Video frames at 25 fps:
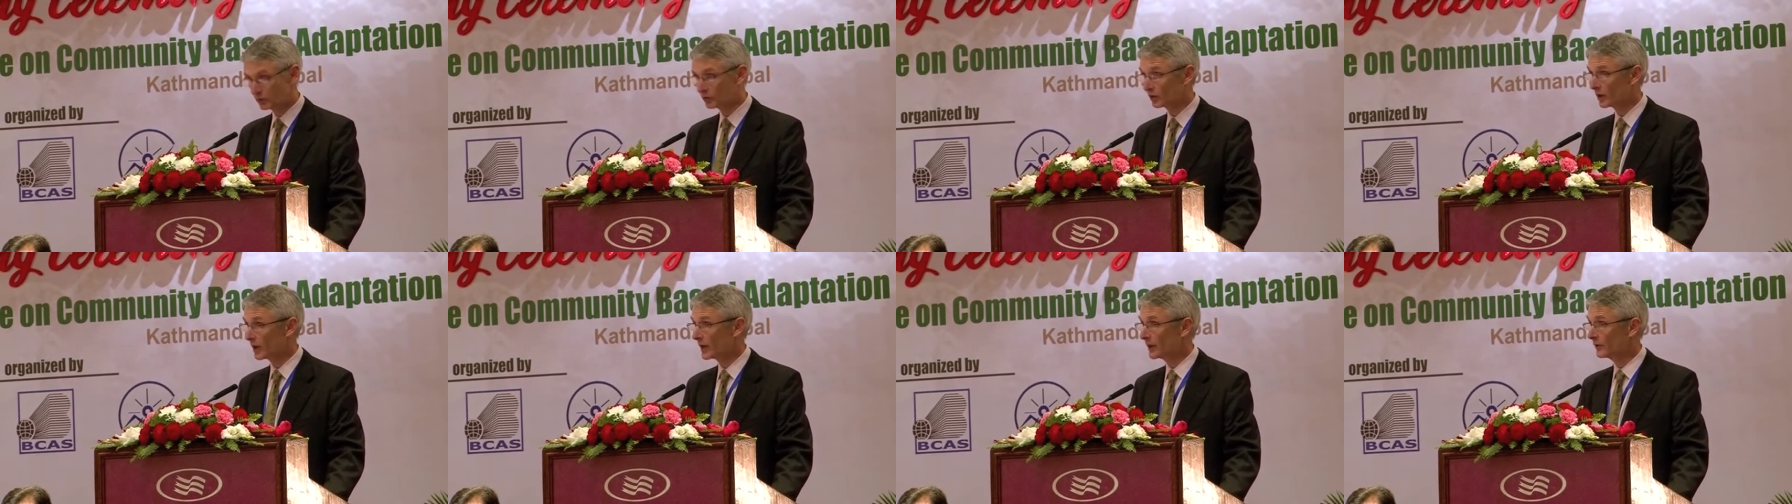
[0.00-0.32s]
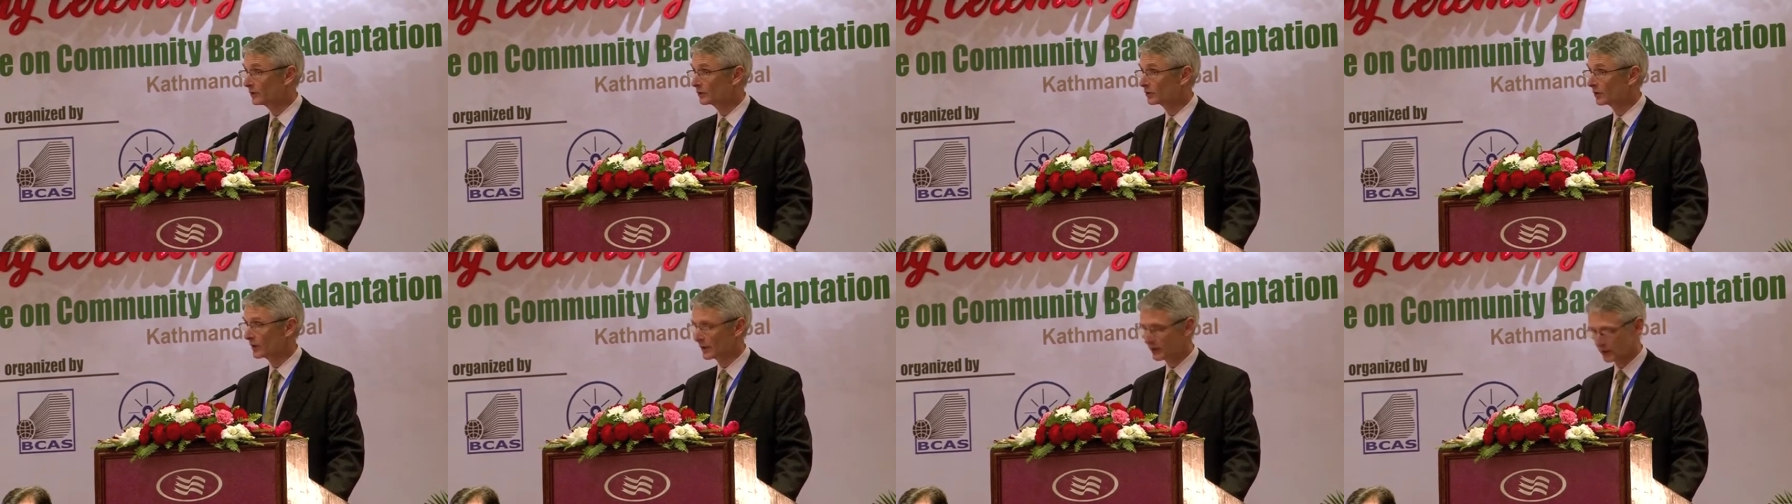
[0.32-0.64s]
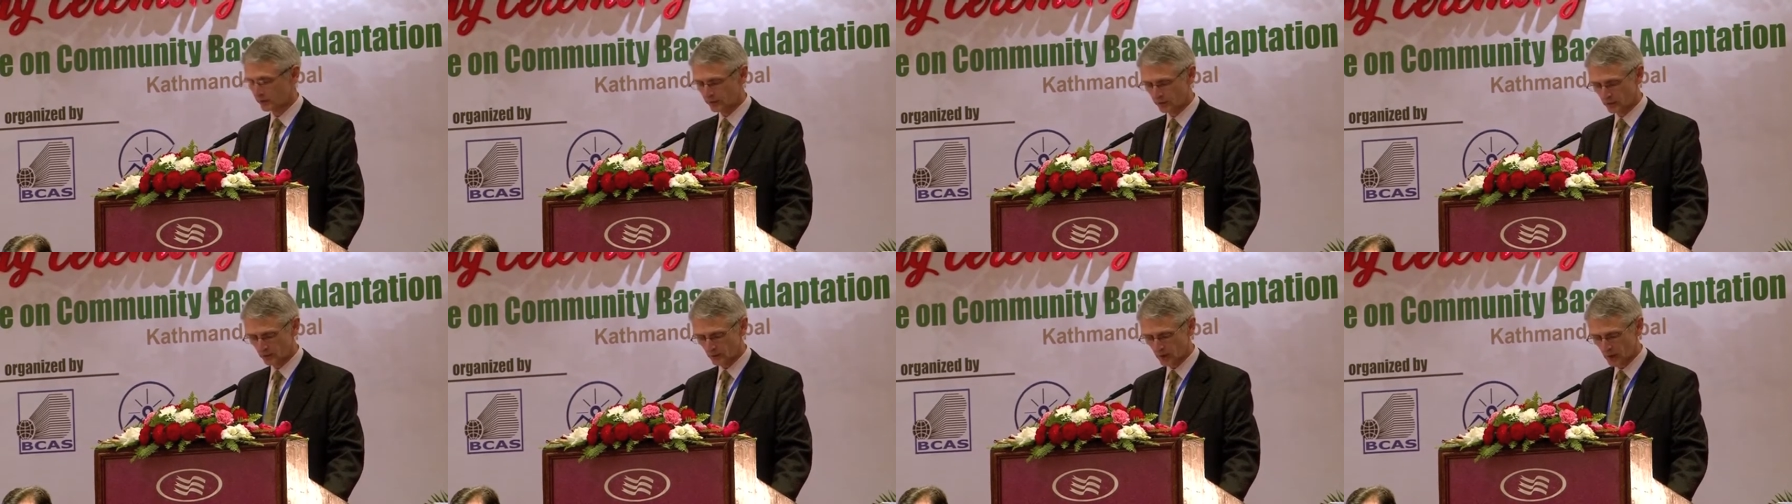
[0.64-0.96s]
drive
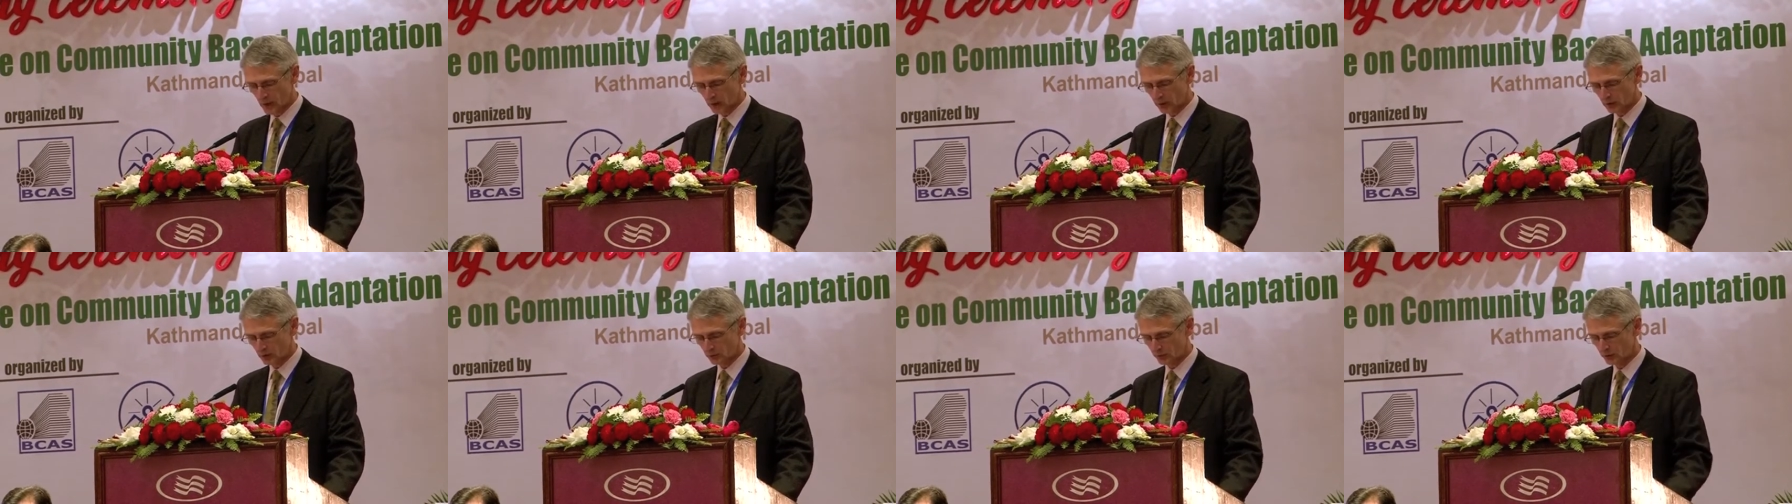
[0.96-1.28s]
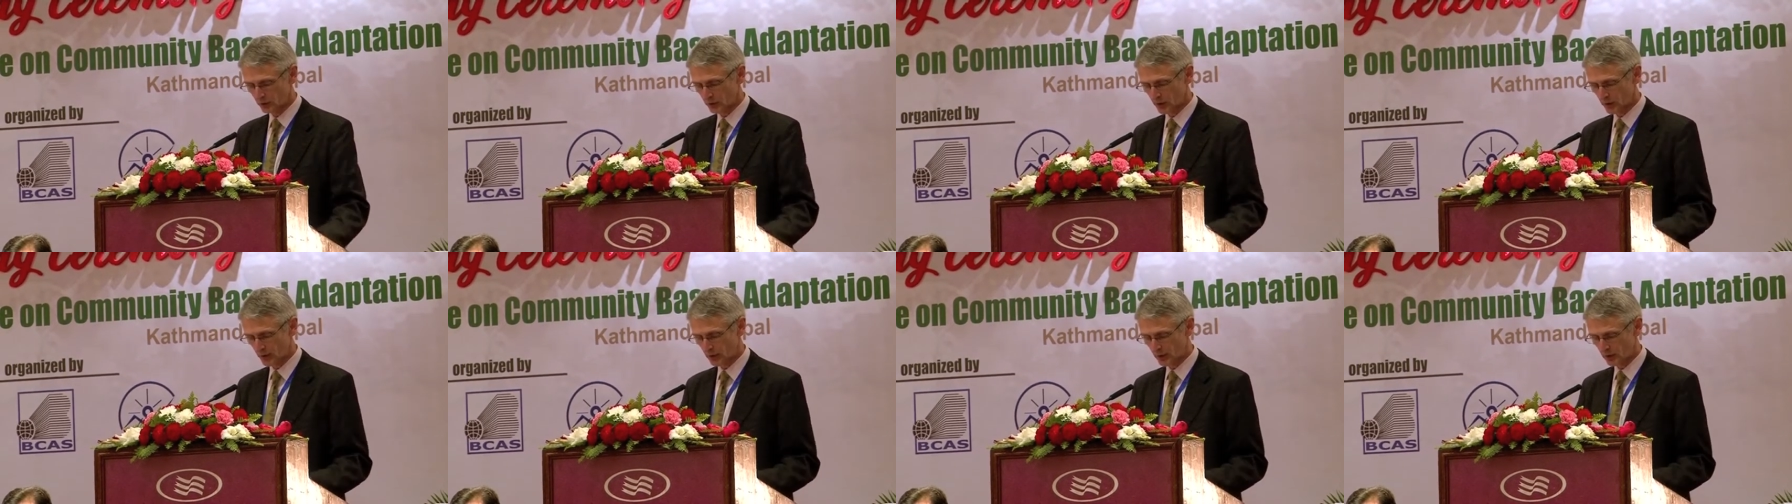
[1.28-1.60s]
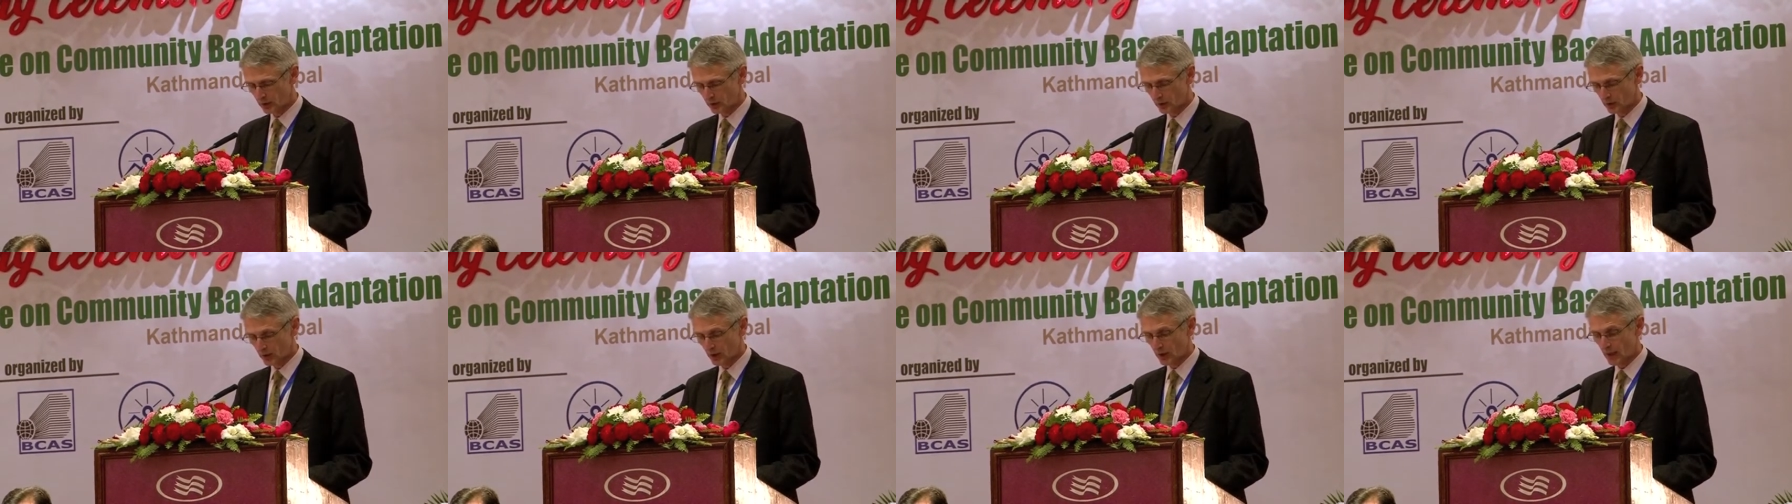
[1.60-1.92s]
transformational
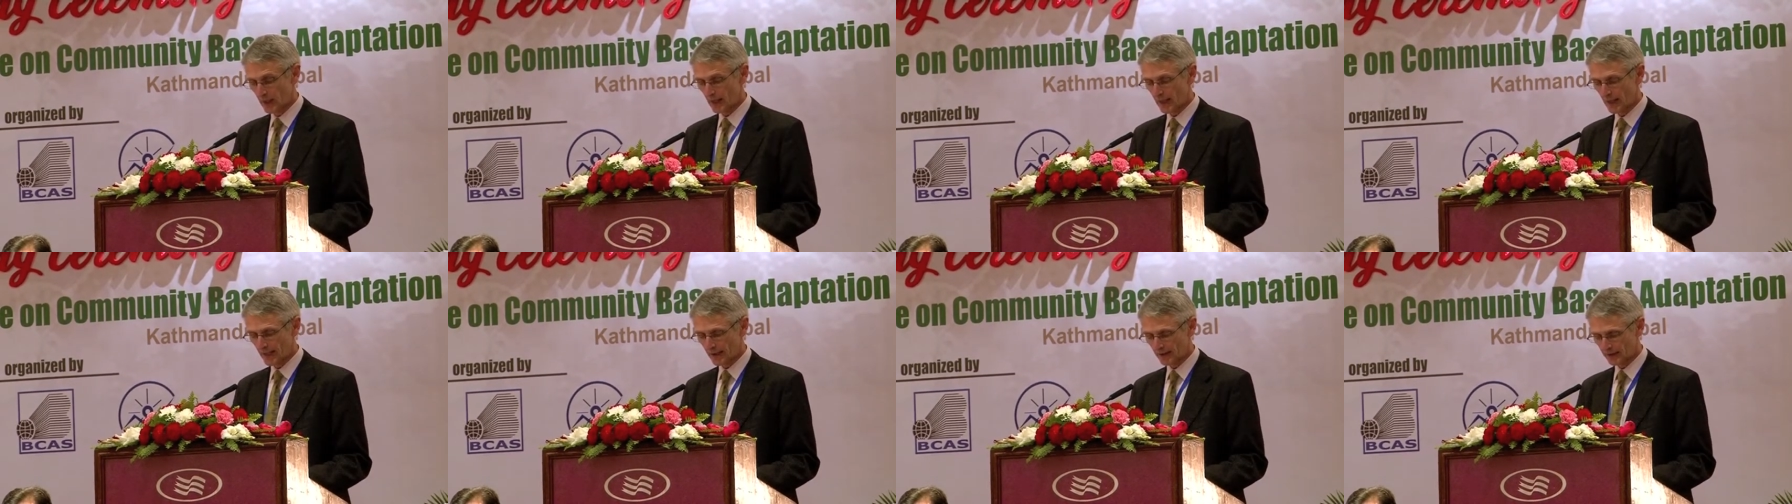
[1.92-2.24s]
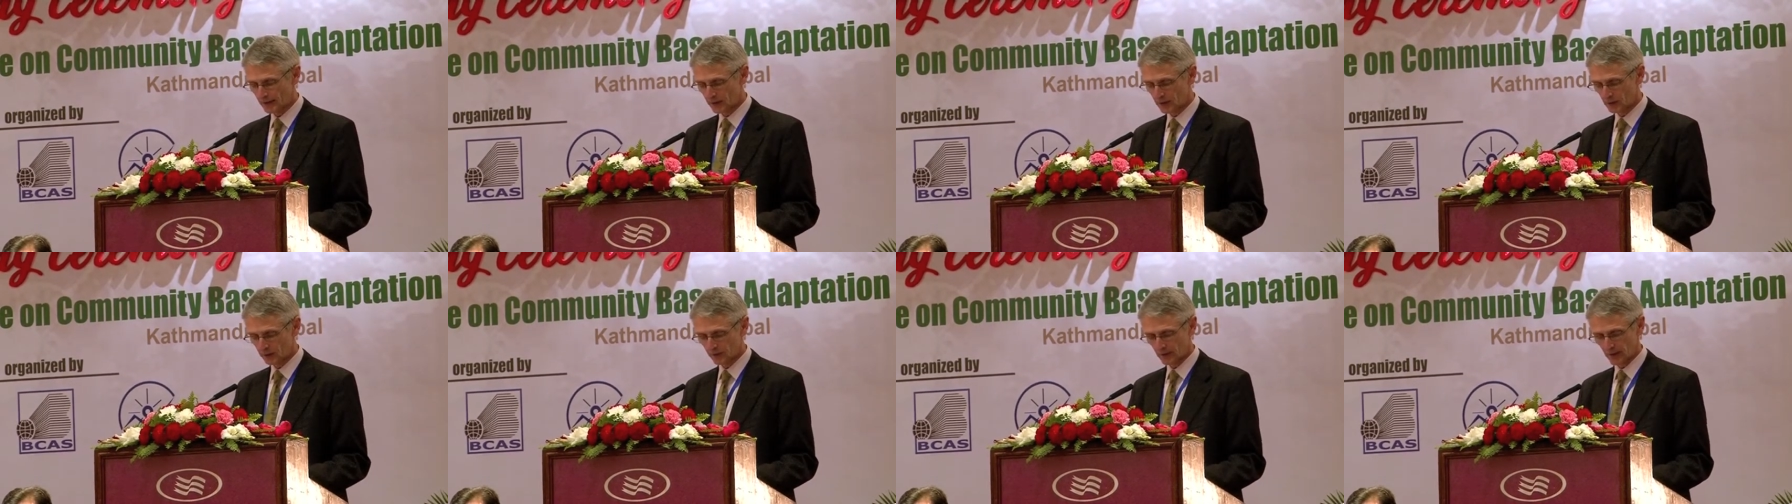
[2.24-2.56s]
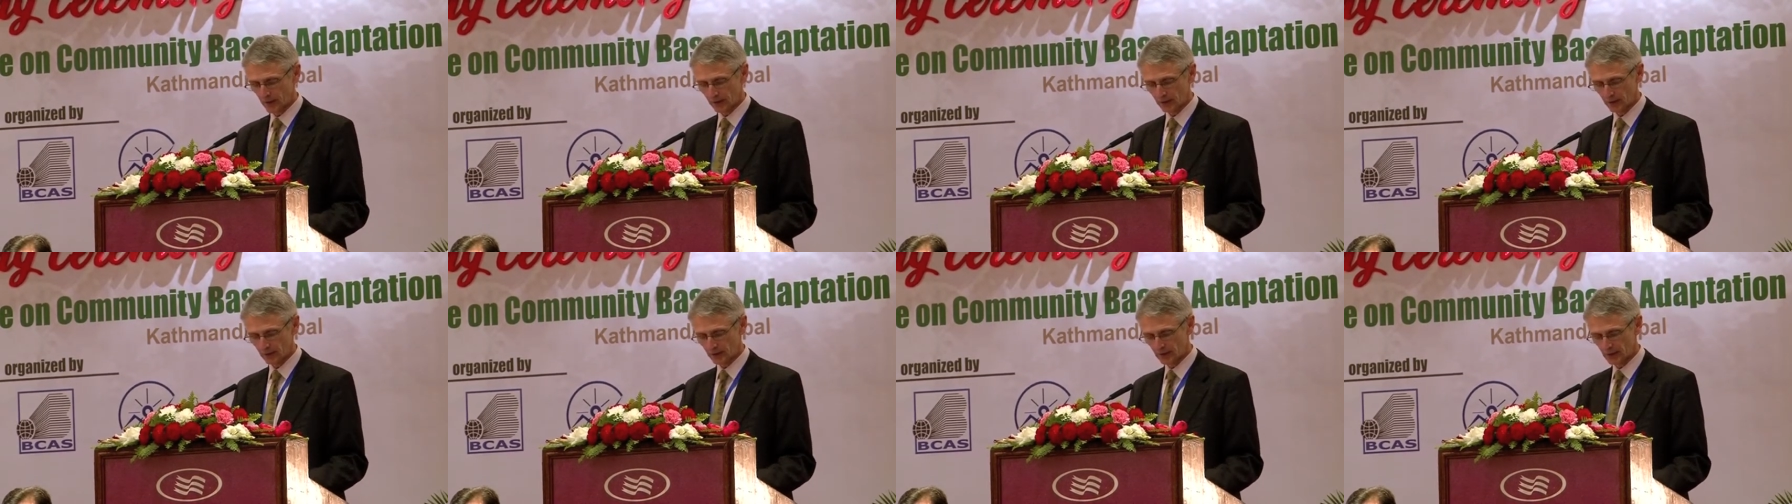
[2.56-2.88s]
change at these
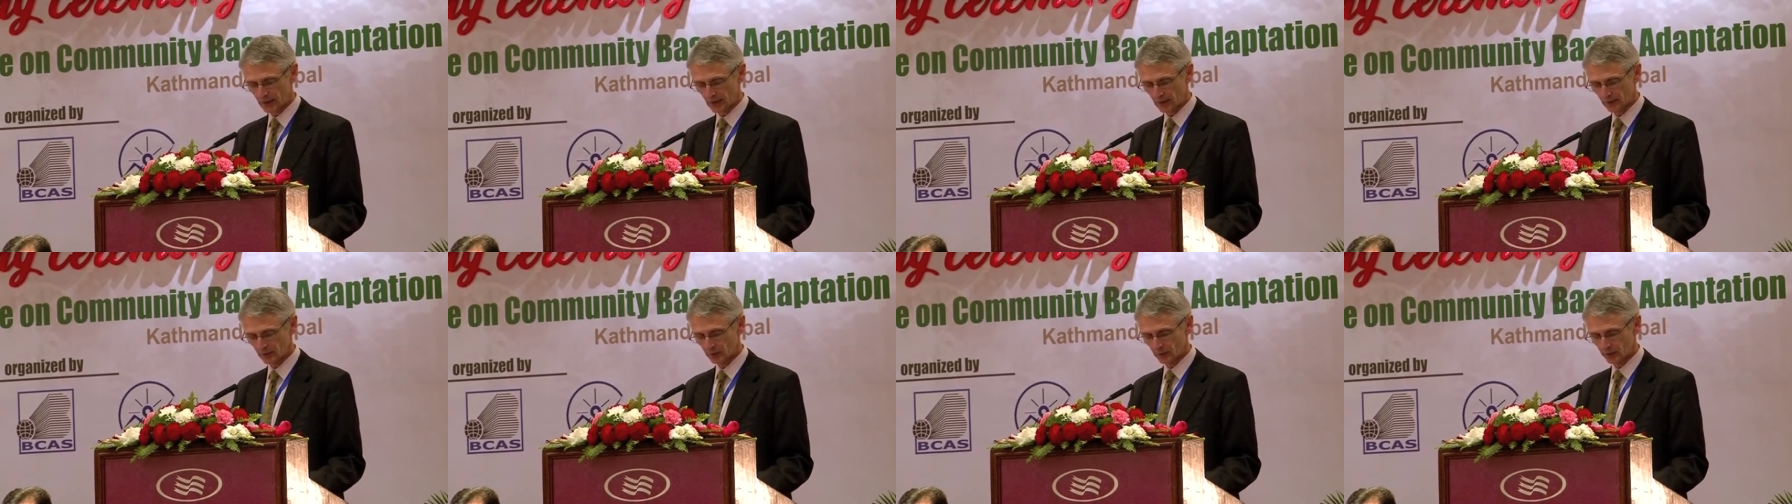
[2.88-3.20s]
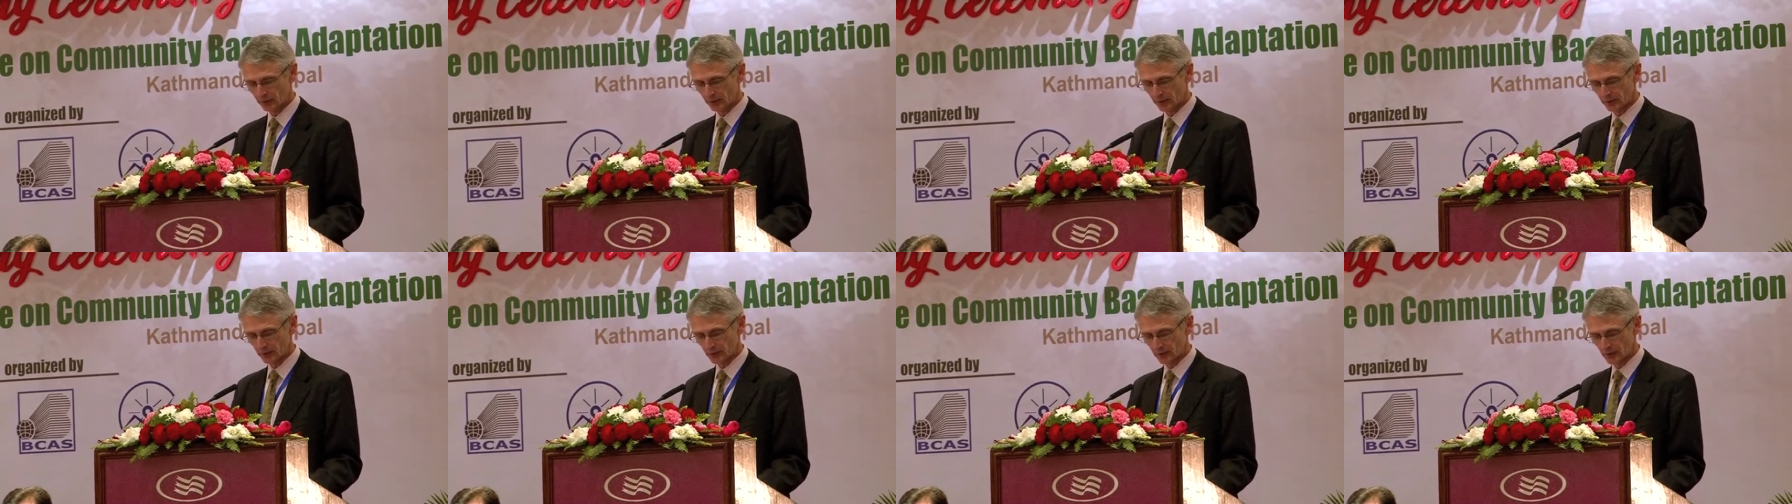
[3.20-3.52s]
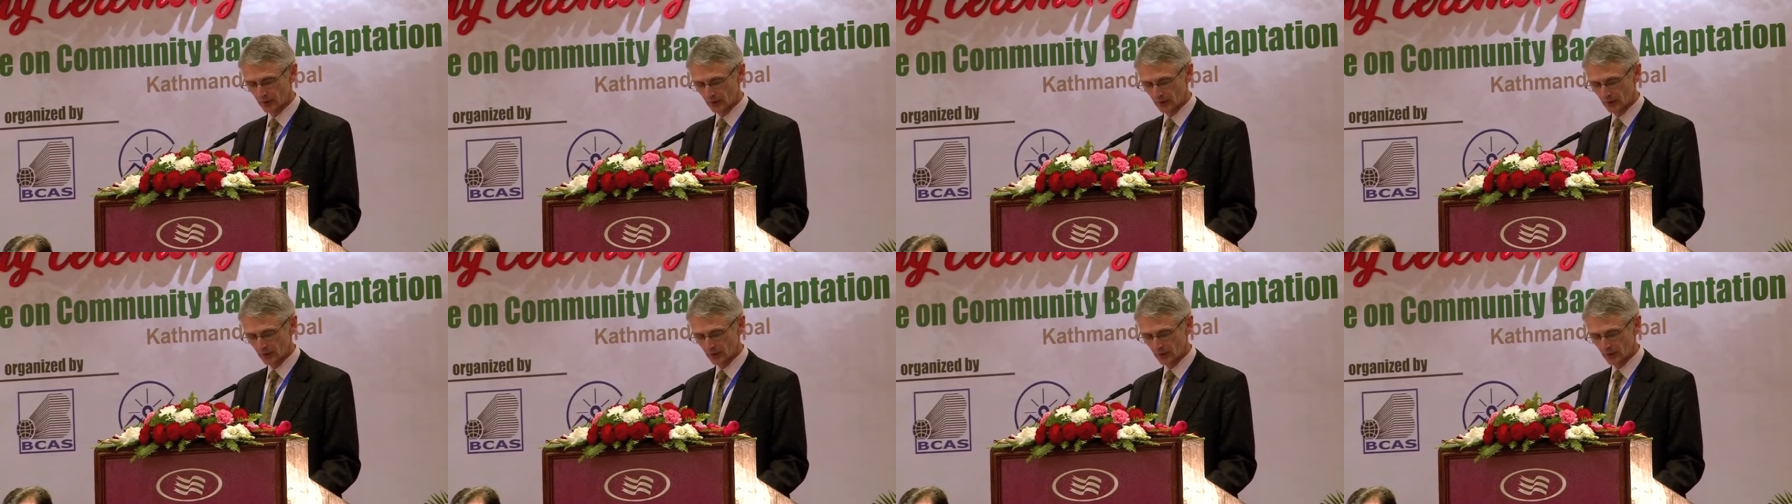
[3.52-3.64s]
various levels.